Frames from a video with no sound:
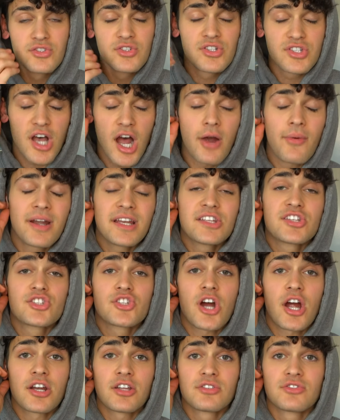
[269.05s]
So it's already
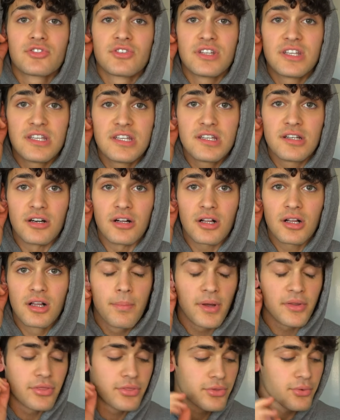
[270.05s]
starting to heal,
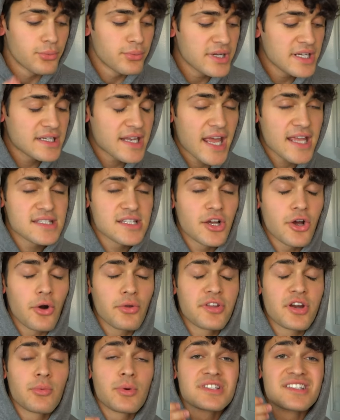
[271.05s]
but three days
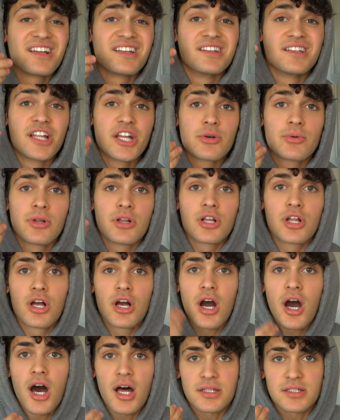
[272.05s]
ago there was a literal
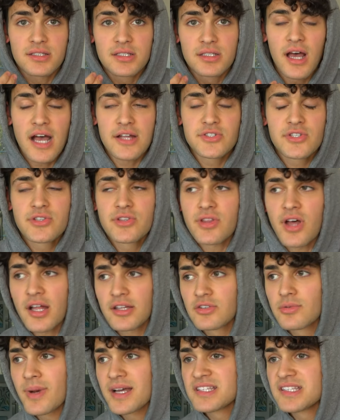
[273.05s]
cut. I just
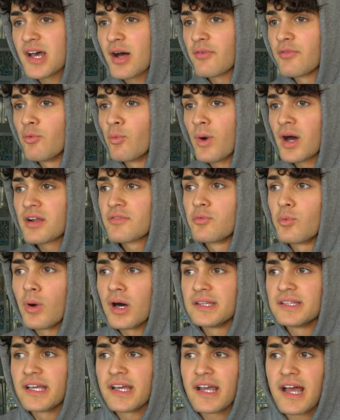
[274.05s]
thought to myself, what if
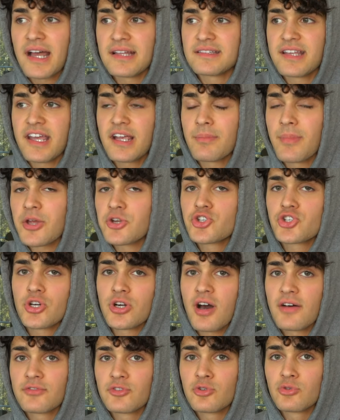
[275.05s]
one day I take my
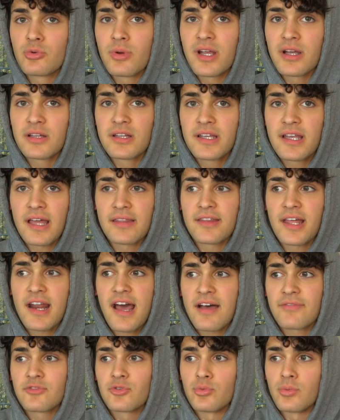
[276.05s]
shirt off too quickly and then
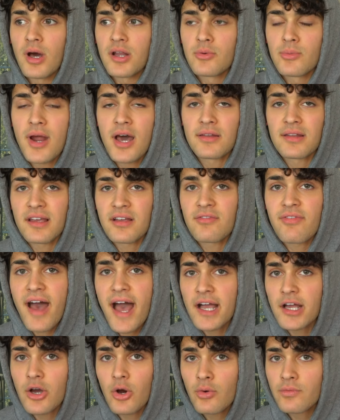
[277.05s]
I have to run around like
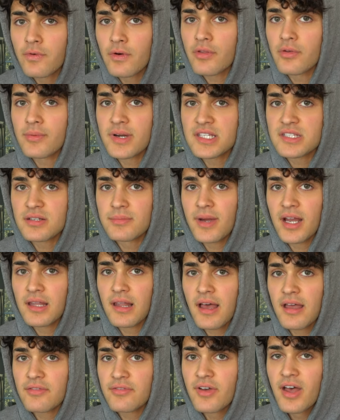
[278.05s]
Van Gogh for the rest of my
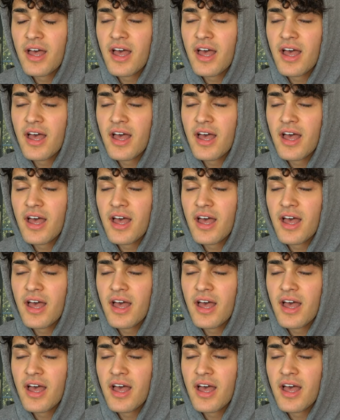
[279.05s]
life?